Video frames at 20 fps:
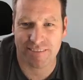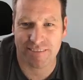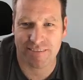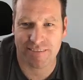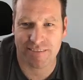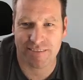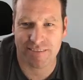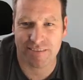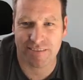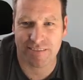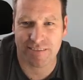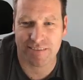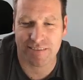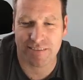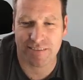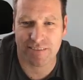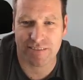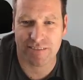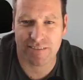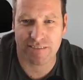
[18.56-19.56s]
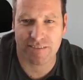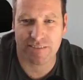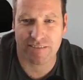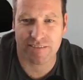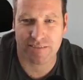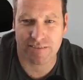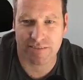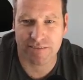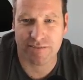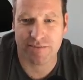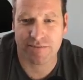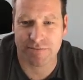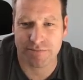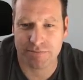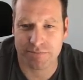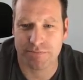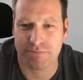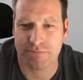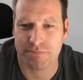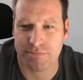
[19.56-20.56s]

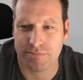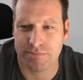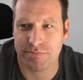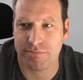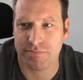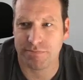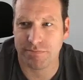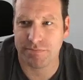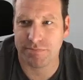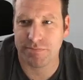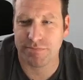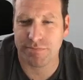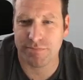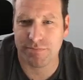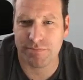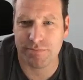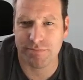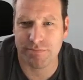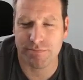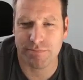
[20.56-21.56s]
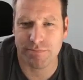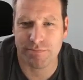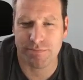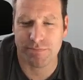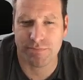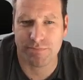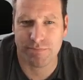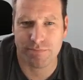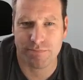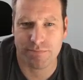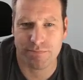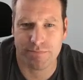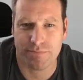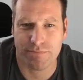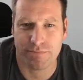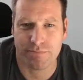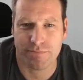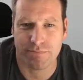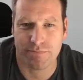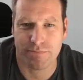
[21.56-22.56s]

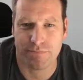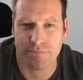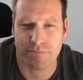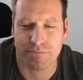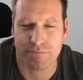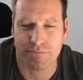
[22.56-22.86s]
No words are spoken by the person on screen.